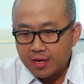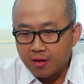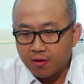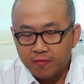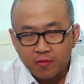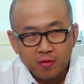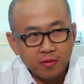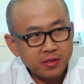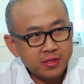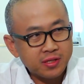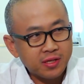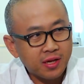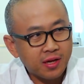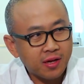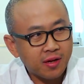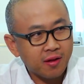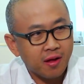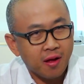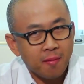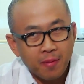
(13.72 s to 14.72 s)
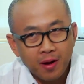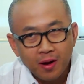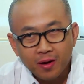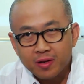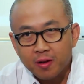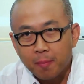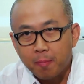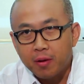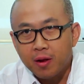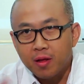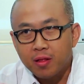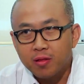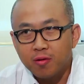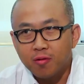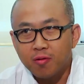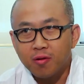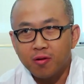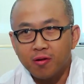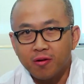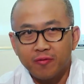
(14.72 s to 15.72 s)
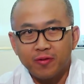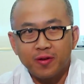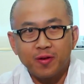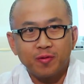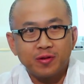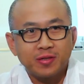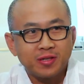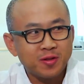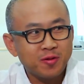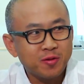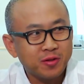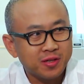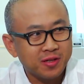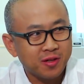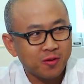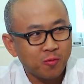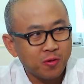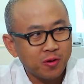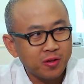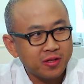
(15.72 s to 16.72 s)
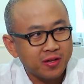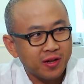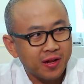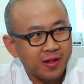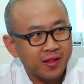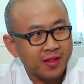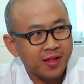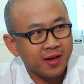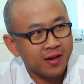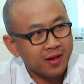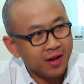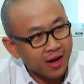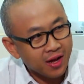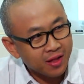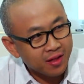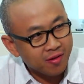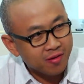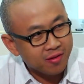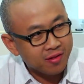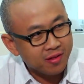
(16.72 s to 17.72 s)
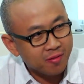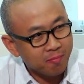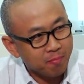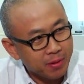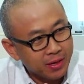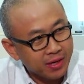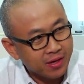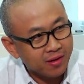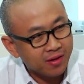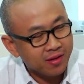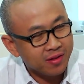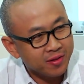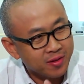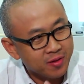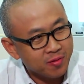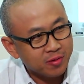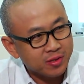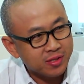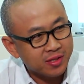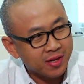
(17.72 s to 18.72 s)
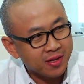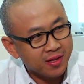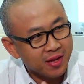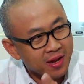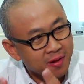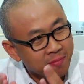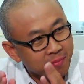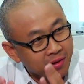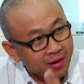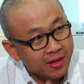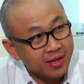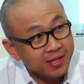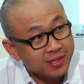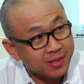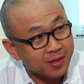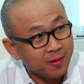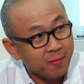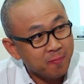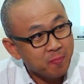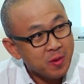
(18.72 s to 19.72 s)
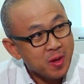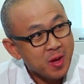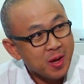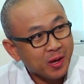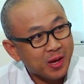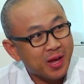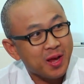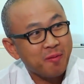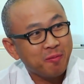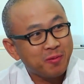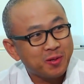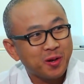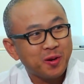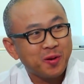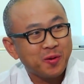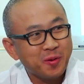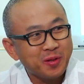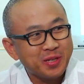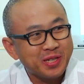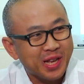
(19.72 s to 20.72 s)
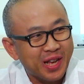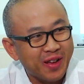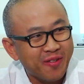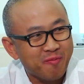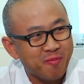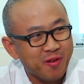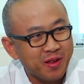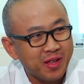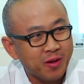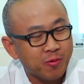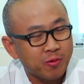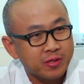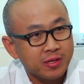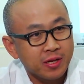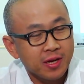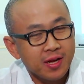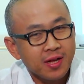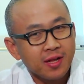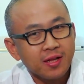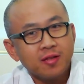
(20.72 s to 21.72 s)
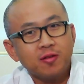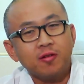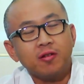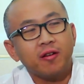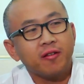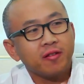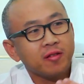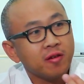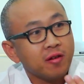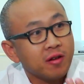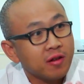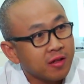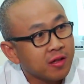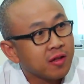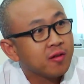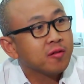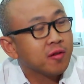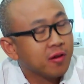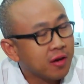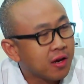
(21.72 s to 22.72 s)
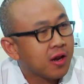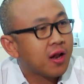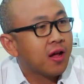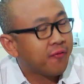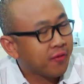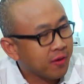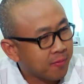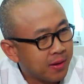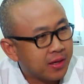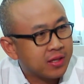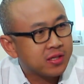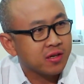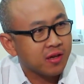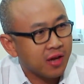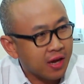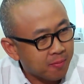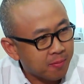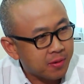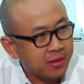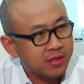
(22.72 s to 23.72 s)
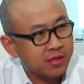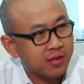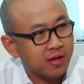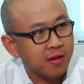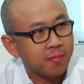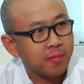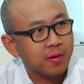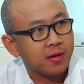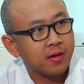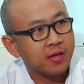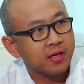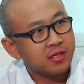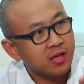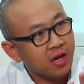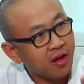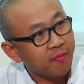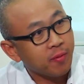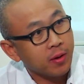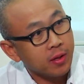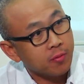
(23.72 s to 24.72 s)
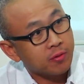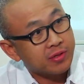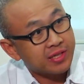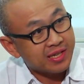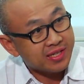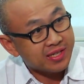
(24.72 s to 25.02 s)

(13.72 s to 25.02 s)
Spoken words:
Now, of course, among the plethora of huge news in the world today, none other bigger news than in Malaysia, Kim Jong Un's half-brother was not a laughing matter, admittedly, but his half-brother was